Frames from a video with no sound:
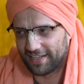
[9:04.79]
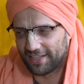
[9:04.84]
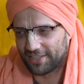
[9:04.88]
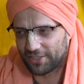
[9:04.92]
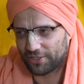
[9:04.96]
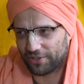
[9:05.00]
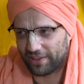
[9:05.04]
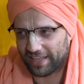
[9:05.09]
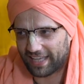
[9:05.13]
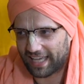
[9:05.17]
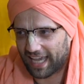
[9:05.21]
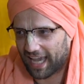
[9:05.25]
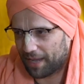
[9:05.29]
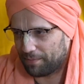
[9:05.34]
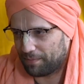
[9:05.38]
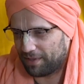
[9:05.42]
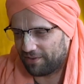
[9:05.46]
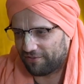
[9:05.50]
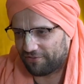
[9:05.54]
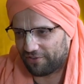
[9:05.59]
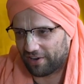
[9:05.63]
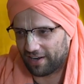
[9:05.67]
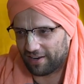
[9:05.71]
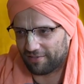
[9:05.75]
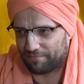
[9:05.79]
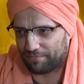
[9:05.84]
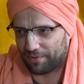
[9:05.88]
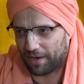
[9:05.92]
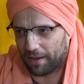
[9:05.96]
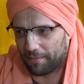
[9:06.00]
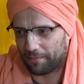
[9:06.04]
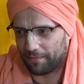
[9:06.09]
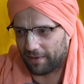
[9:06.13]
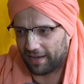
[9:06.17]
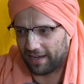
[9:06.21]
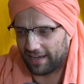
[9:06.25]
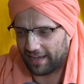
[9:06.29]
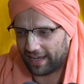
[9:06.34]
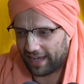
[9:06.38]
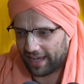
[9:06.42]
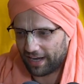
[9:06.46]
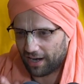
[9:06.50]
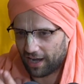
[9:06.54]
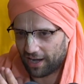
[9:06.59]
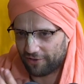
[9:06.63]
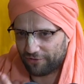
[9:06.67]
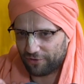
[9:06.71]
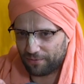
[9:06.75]
So they came in front of Brahma
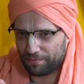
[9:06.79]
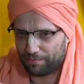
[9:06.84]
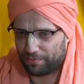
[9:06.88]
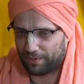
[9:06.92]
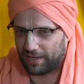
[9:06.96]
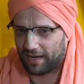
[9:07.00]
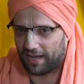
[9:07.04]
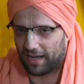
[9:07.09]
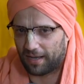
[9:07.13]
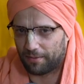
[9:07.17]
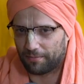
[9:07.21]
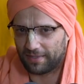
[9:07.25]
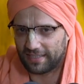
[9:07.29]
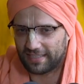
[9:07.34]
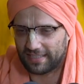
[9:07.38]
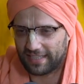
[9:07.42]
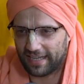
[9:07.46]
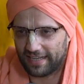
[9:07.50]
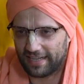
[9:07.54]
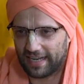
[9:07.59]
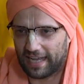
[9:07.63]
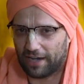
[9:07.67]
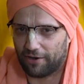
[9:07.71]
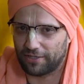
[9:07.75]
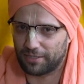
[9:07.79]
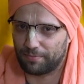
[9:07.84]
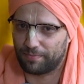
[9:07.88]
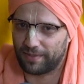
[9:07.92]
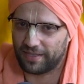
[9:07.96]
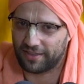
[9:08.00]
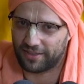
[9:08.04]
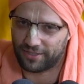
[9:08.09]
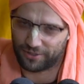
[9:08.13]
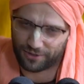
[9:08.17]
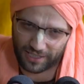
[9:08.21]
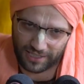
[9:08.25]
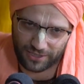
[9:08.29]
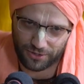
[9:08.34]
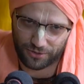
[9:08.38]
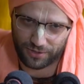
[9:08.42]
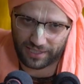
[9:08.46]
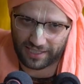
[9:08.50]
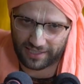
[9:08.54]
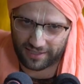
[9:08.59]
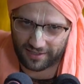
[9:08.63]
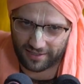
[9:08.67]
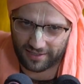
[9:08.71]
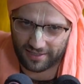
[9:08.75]
and offered pranam and said, now it's been 32
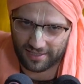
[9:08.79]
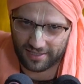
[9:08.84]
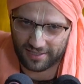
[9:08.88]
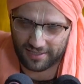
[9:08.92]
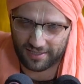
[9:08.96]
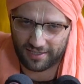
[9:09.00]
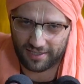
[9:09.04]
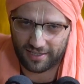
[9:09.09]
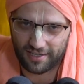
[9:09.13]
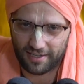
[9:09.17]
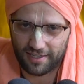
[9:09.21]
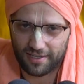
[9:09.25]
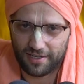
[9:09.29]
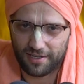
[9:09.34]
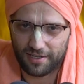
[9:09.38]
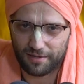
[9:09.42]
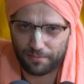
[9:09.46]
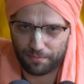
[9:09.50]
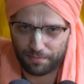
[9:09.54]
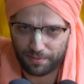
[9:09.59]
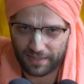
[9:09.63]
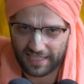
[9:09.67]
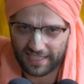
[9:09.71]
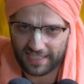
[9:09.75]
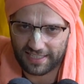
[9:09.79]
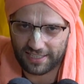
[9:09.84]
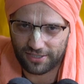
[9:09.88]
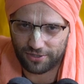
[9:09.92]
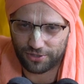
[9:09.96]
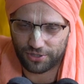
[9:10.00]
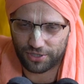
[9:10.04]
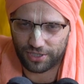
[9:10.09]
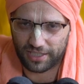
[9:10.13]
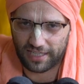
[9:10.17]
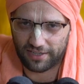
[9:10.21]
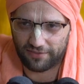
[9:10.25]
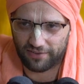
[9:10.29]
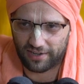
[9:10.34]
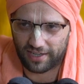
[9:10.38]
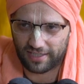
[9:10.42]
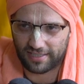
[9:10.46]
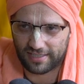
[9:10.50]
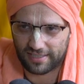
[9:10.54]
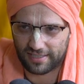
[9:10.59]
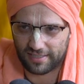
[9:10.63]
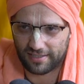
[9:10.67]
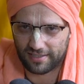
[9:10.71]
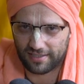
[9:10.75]
years. Please, you should give
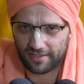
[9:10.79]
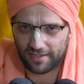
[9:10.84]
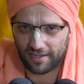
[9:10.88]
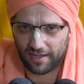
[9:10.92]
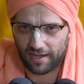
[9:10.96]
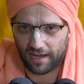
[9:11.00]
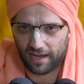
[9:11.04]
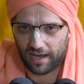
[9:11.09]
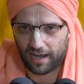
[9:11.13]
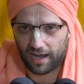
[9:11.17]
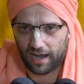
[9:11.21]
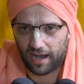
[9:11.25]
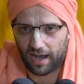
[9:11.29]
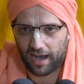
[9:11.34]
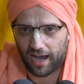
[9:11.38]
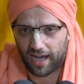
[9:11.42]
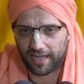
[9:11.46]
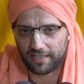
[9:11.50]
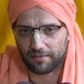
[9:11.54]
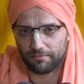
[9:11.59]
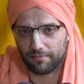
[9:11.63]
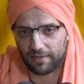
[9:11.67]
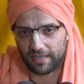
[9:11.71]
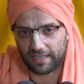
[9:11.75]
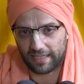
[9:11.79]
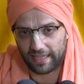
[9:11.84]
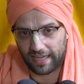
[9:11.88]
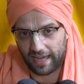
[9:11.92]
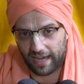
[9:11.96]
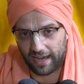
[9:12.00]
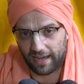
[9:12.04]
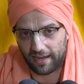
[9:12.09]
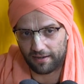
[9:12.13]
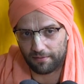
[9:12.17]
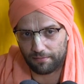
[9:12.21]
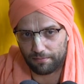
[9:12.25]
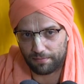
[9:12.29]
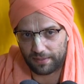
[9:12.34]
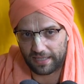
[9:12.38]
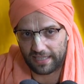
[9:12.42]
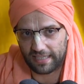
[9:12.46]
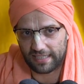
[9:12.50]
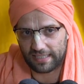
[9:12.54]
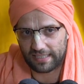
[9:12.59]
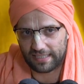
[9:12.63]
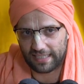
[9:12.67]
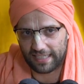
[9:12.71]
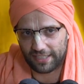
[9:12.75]
us Atma Gyan.
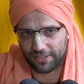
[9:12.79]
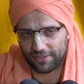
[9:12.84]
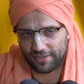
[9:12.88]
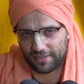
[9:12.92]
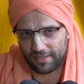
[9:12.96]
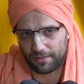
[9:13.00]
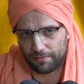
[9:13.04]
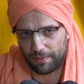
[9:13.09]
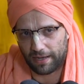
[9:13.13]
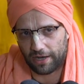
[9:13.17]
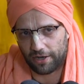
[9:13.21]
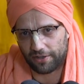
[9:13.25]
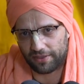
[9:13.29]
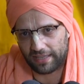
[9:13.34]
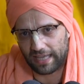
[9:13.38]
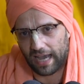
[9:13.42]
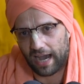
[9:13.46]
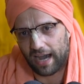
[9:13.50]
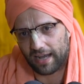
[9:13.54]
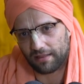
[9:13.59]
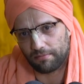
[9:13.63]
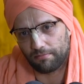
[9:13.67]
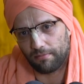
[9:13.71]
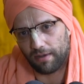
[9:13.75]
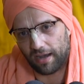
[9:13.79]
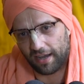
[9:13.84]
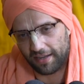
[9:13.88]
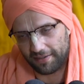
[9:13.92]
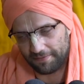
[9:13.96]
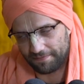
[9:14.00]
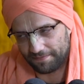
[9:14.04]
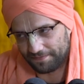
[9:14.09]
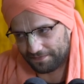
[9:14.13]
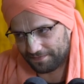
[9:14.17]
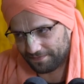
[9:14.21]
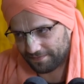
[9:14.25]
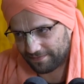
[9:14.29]
Please teach us about the Atman.